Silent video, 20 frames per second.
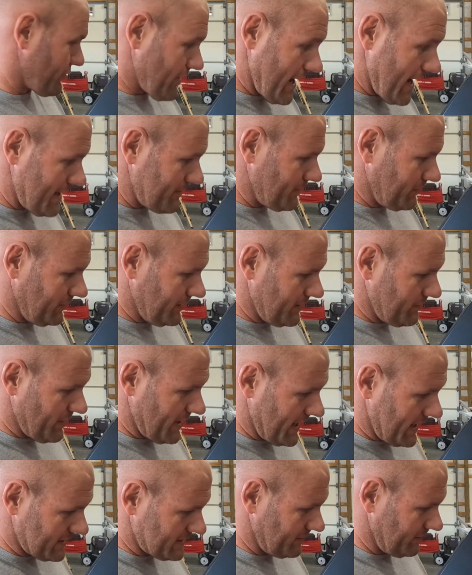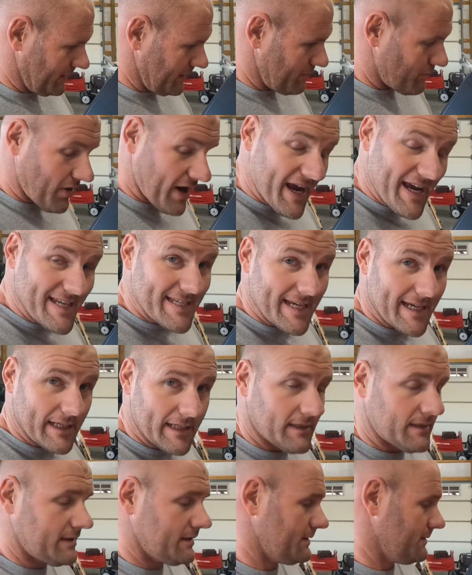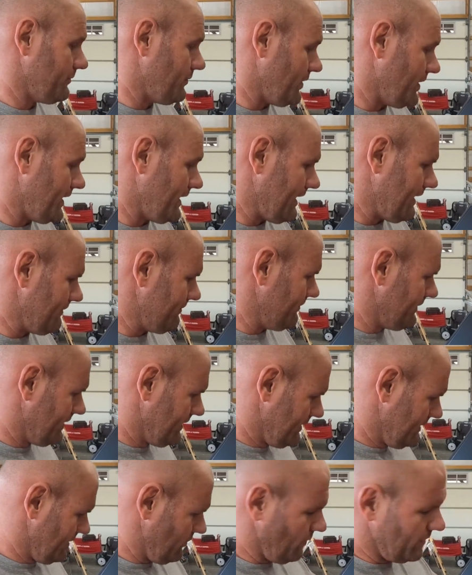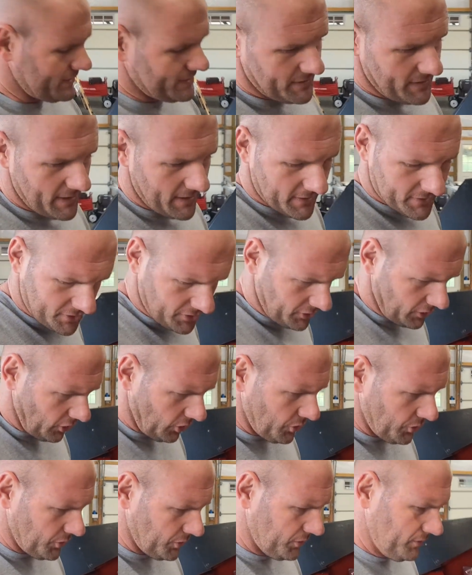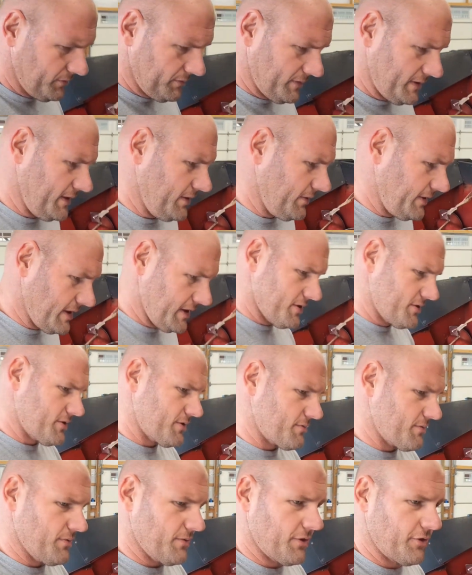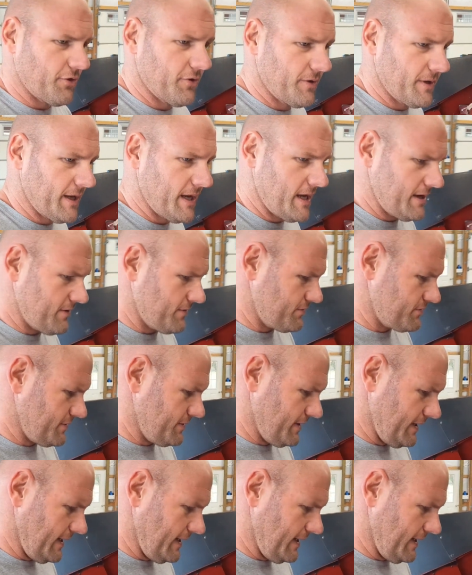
possibly braze it, but what's there is gonna hold. It'll get us through the 30 acres,